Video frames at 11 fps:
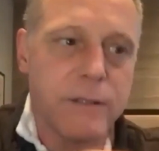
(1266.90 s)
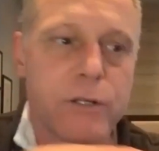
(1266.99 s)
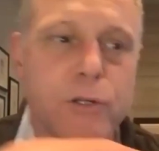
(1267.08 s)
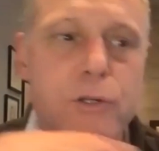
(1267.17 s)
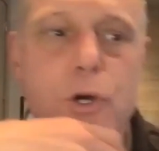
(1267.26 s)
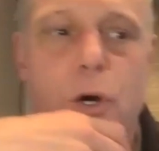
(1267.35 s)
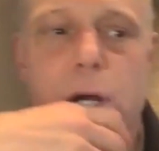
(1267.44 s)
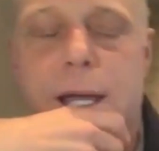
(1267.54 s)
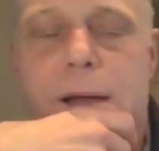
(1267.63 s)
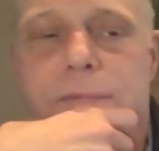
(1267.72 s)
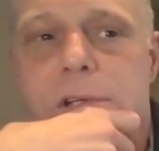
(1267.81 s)
I went to New York
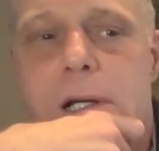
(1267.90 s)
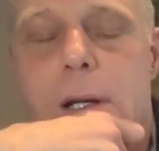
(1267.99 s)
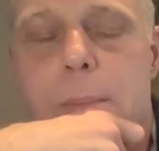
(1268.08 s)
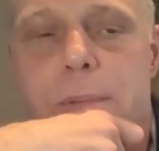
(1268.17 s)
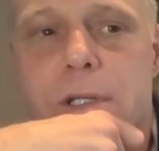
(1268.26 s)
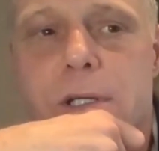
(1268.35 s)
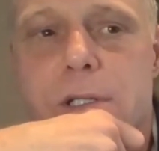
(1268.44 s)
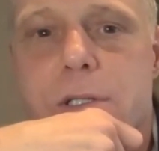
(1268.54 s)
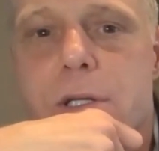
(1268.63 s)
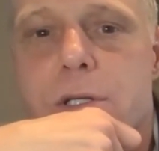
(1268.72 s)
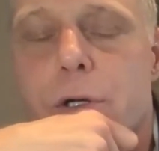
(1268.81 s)
after a couple of years in
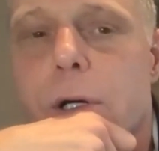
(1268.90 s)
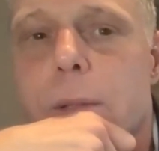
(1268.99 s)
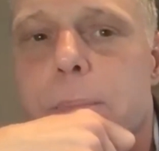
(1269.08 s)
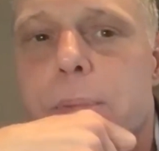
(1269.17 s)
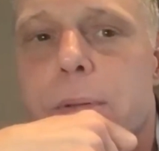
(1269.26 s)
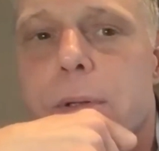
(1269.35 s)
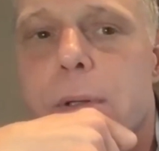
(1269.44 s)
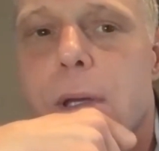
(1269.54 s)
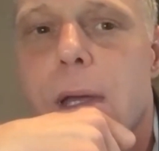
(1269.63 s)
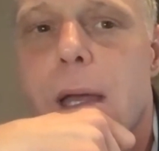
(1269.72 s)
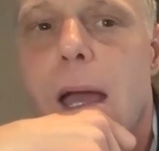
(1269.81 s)
Europe,
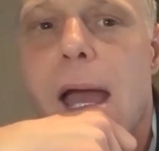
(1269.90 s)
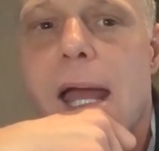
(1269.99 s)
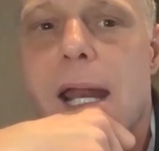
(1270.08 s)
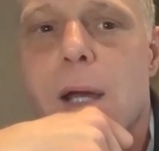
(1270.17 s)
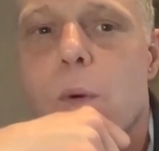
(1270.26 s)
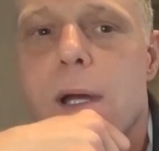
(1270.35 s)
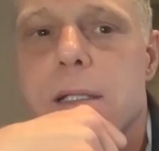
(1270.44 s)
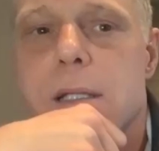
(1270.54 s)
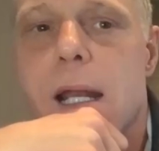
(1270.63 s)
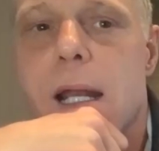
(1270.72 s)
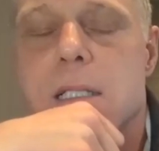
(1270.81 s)
and I went
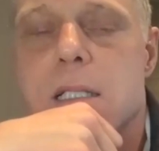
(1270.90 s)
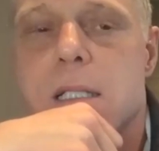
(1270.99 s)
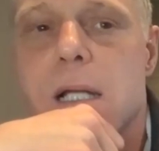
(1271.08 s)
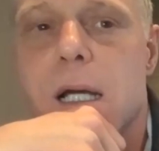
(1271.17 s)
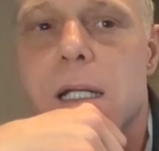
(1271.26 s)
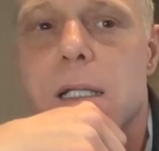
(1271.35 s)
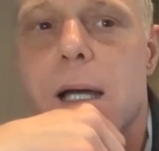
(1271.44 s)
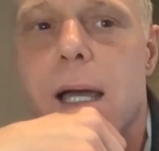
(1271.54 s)
and I studied.